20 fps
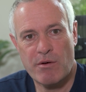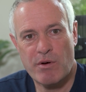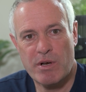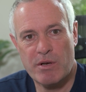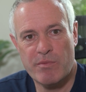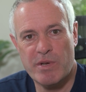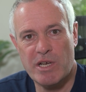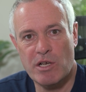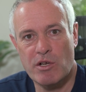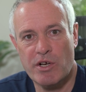we're
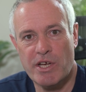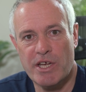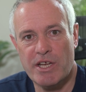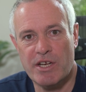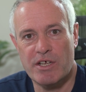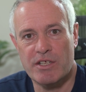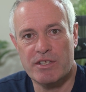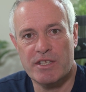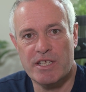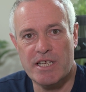going to be looking
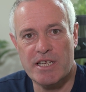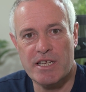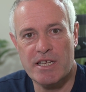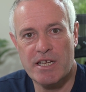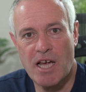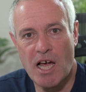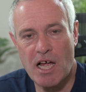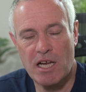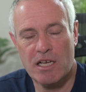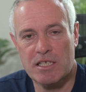at the
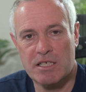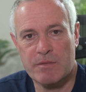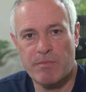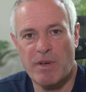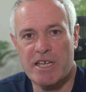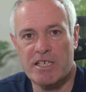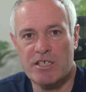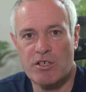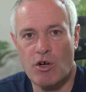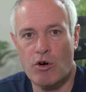colour
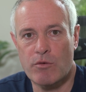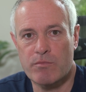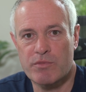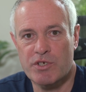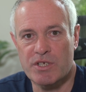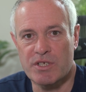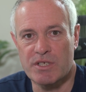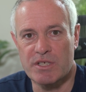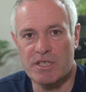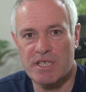space
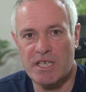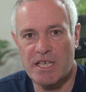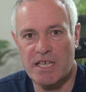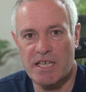options